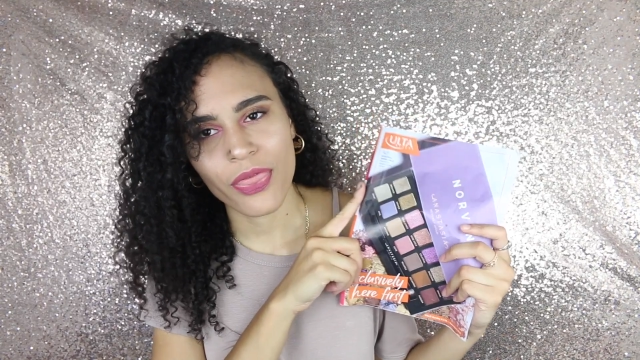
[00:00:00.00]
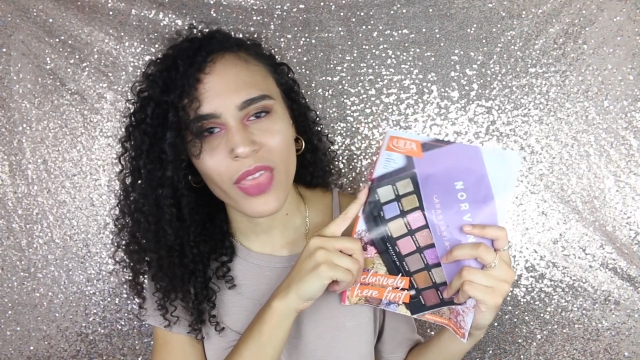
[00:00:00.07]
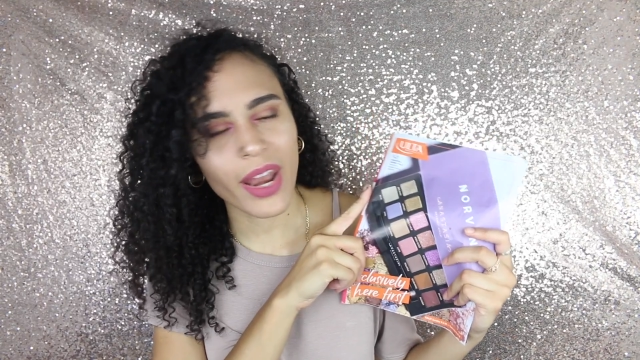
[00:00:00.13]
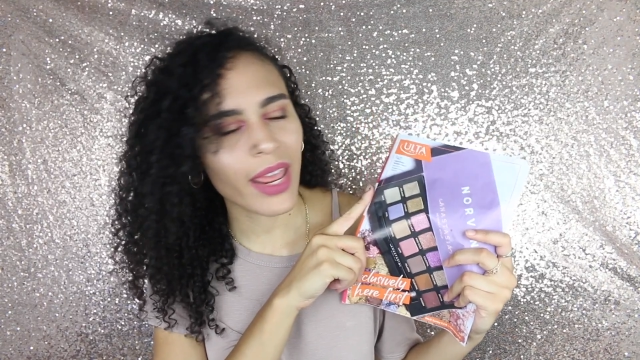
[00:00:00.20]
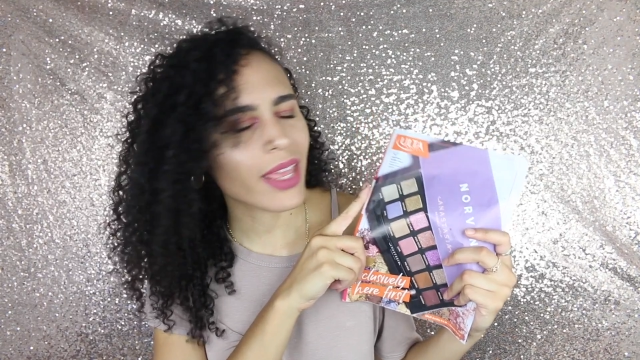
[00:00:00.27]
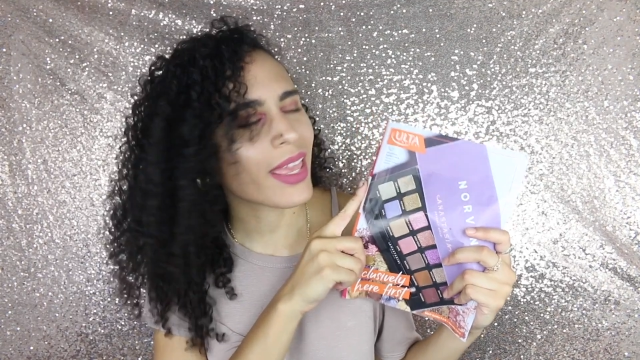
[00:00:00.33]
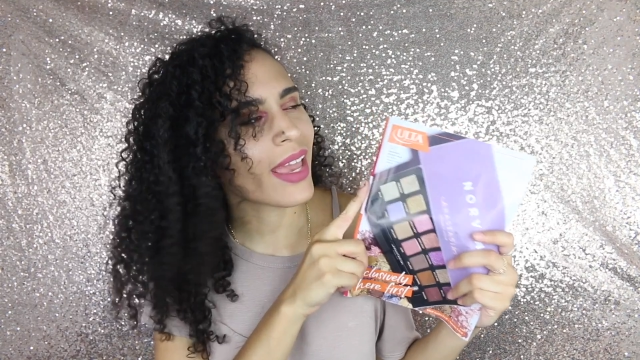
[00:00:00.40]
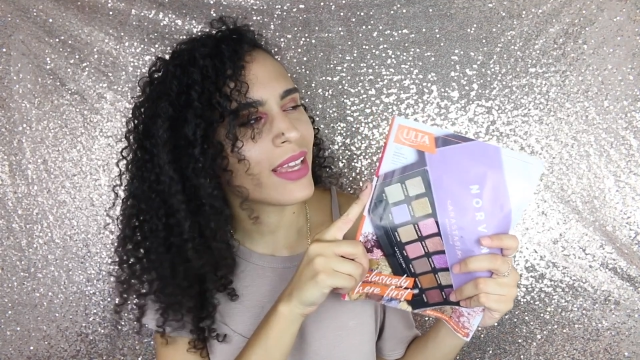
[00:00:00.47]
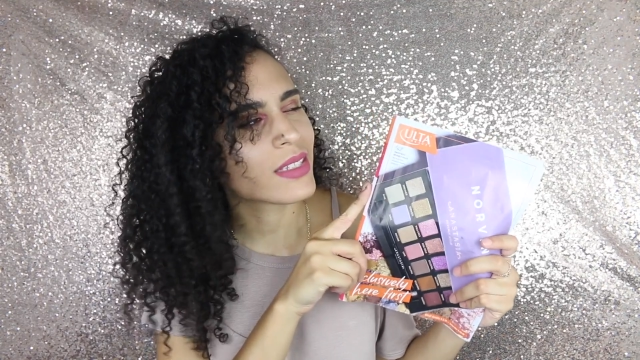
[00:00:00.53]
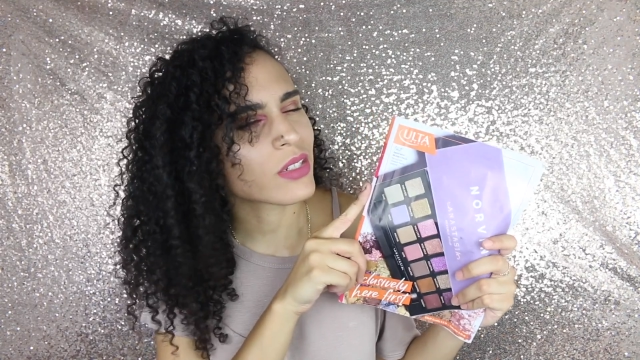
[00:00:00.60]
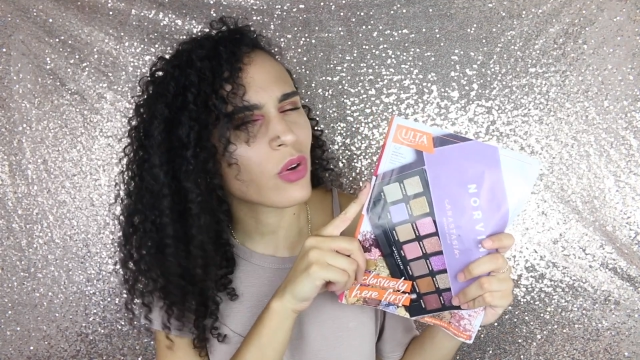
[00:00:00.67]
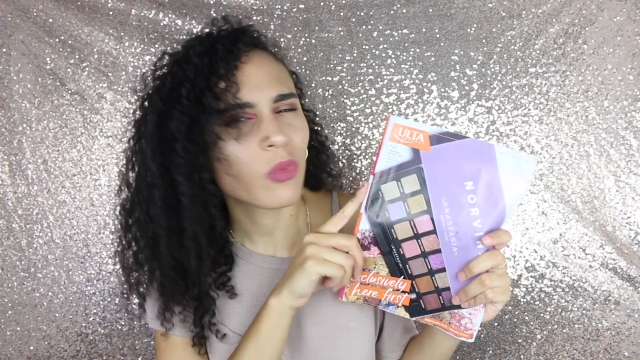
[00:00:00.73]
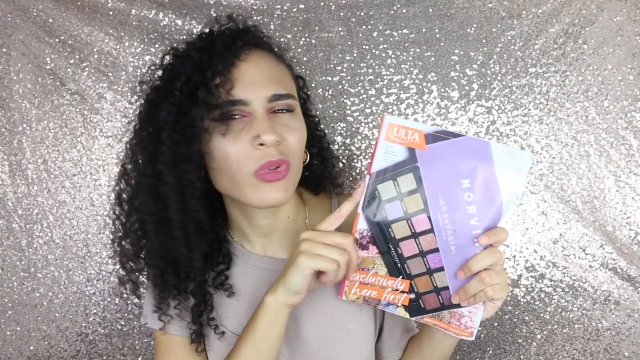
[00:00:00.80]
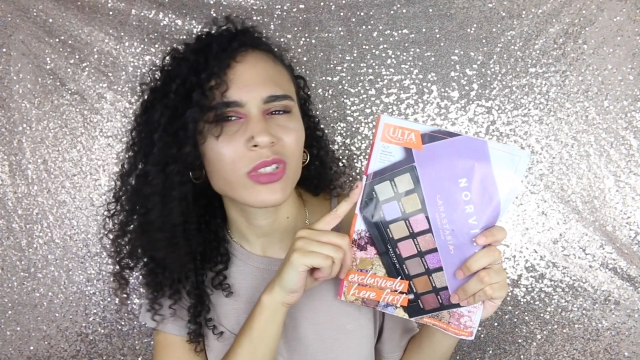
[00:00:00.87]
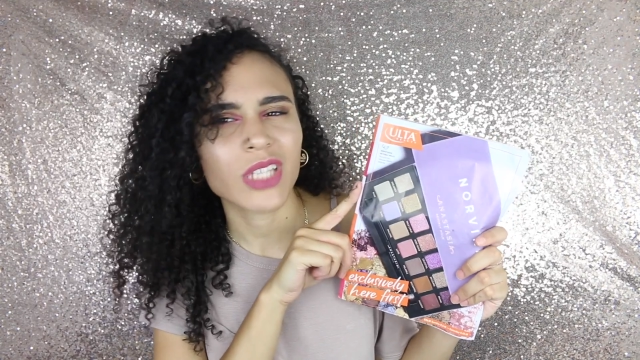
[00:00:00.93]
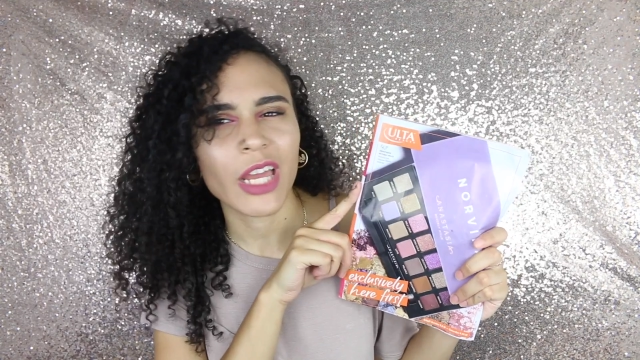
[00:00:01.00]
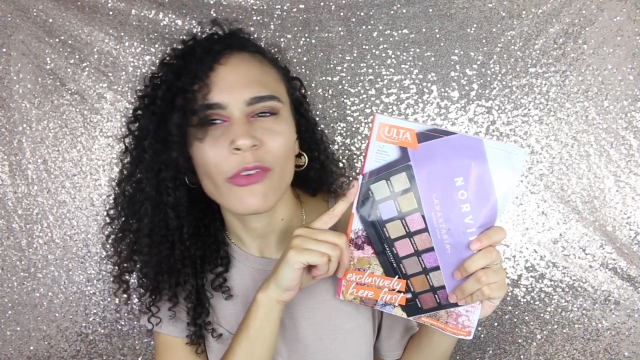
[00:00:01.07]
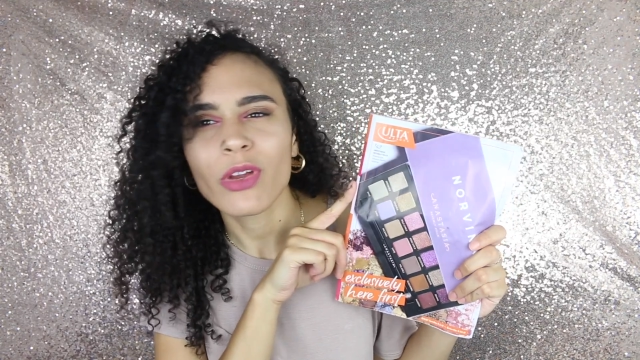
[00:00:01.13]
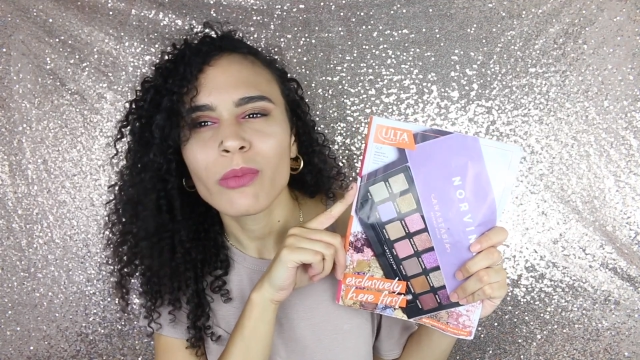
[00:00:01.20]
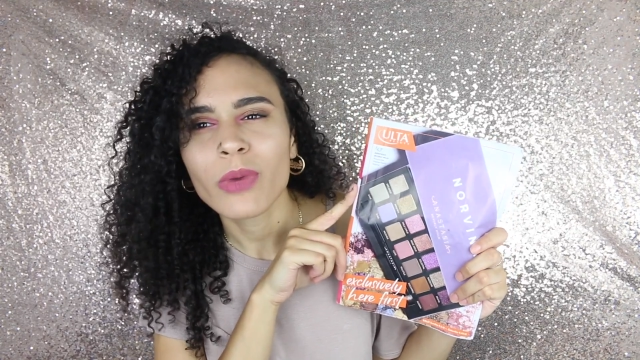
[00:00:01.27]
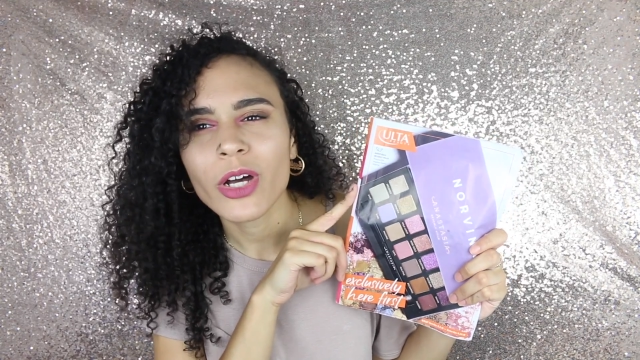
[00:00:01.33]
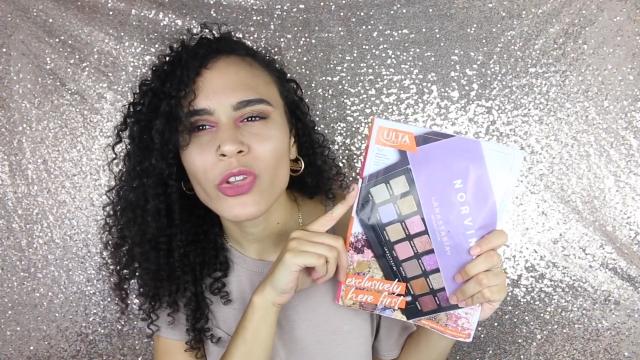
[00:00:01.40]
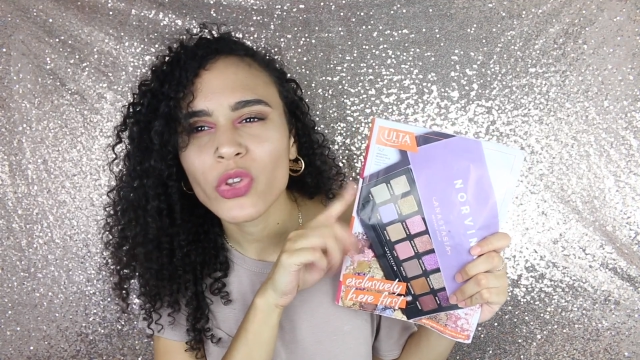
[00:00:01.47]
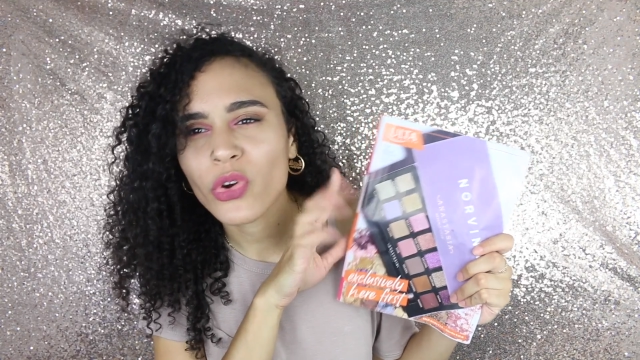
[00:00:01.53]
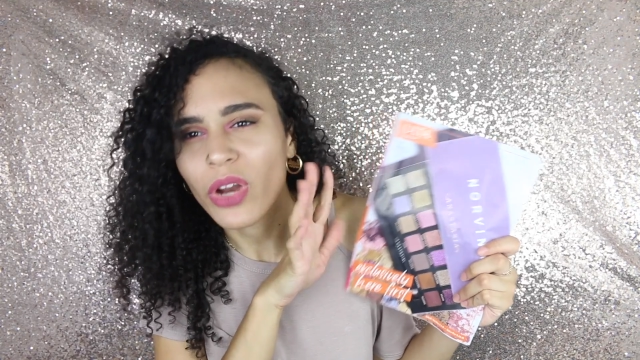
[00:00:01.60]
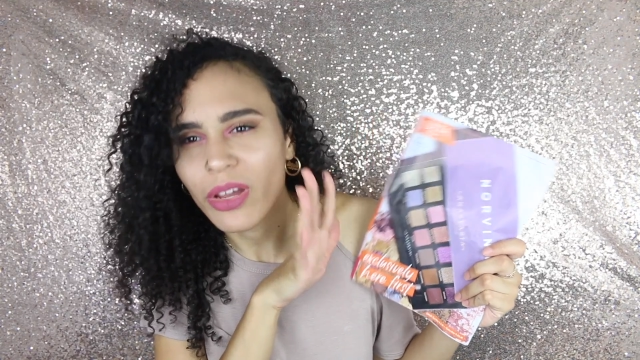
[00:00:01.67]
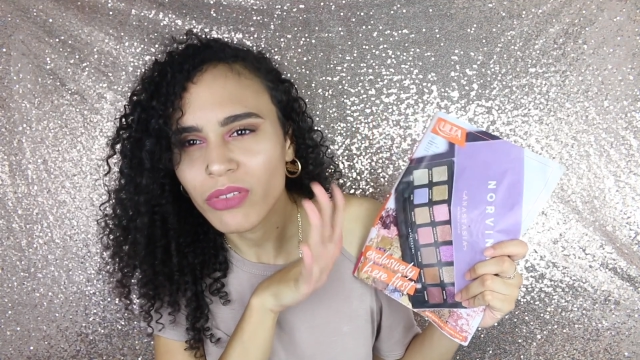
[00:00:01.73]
that I get almost every month or